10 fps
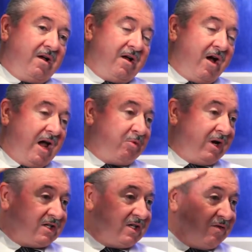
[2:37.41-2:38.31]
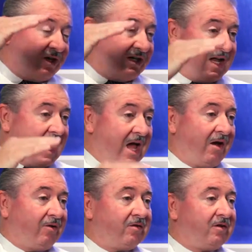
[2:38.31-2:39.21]
uh, hyperactivity
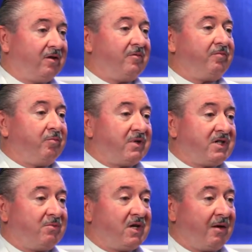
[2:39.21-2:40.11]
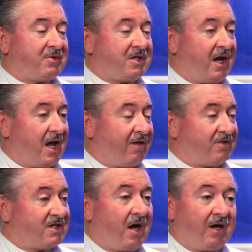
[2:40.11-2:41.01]
down, but sometimes they
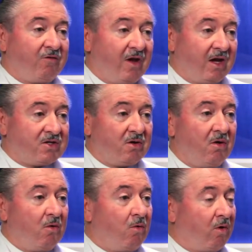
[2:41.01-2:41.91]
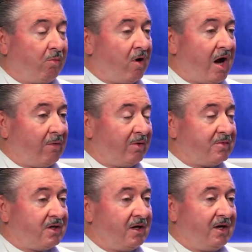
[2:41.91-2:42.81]
have side effects or
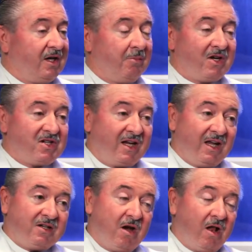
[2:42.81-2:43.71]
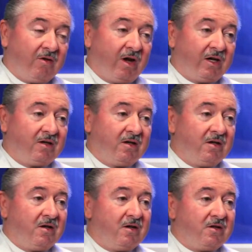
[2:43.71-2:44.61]
problems. The patient can't tolerate it,
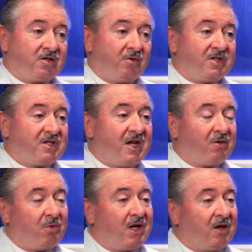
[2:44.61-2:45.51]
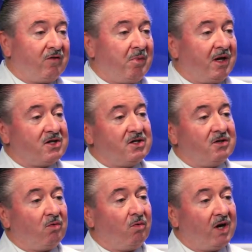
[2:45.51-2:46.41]
so instead we give a
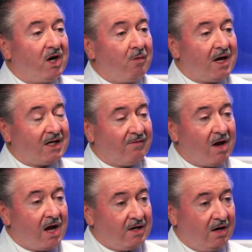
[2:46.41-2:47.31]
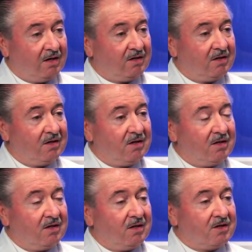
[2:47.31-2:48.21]
patient radioactive iodine.
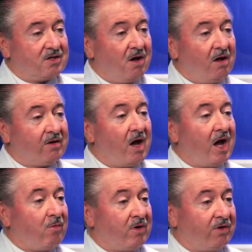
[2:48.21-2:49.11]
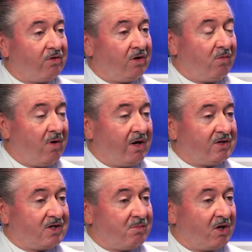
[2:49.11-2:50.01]
It's called I-131.
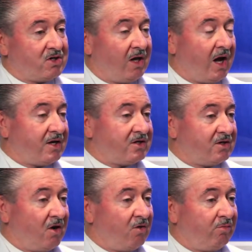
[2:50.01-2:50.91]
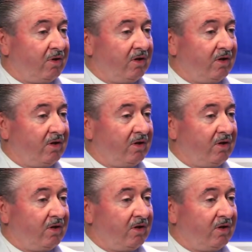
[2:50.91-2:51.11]
It's a special isotope.